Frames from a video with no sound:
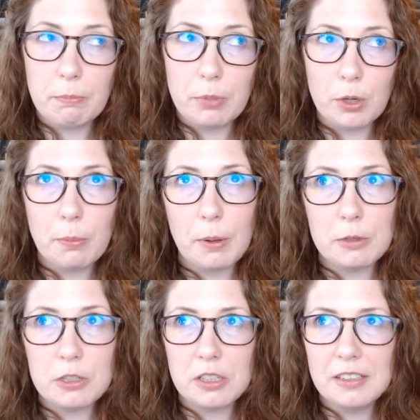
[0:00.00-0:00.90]
book
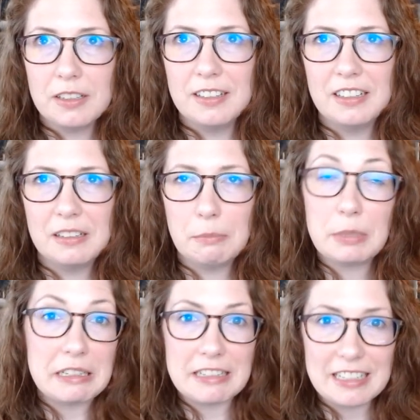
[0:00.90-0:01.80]
publishing
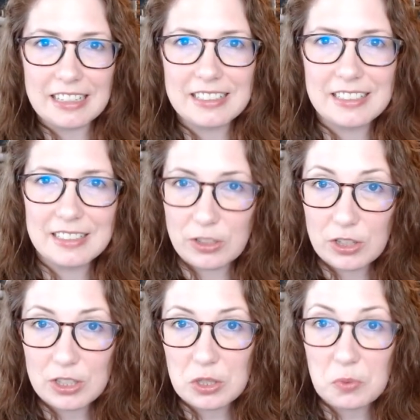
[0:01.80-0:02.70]
business, I guess.
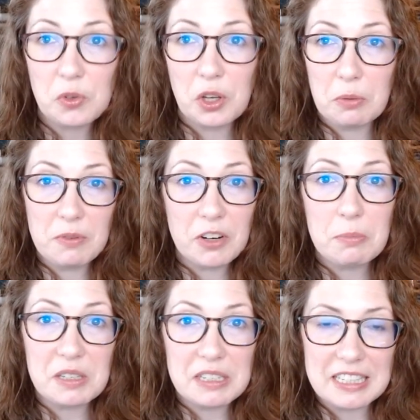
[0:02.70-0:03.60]
It's just going to be
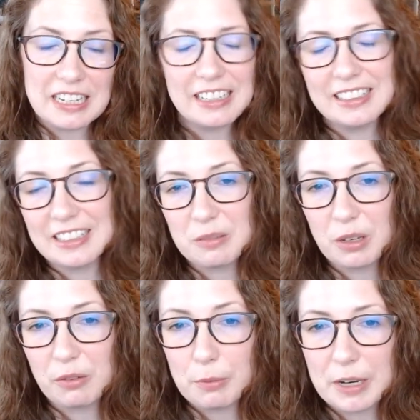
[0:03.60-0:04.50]
very businessy this
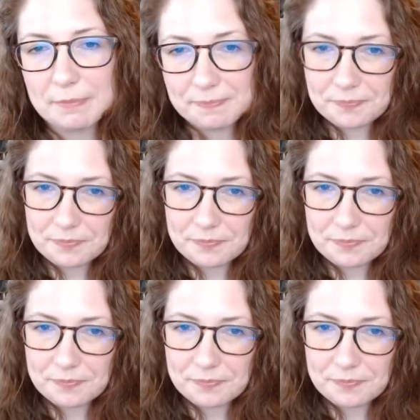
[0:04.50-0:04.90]
week for me.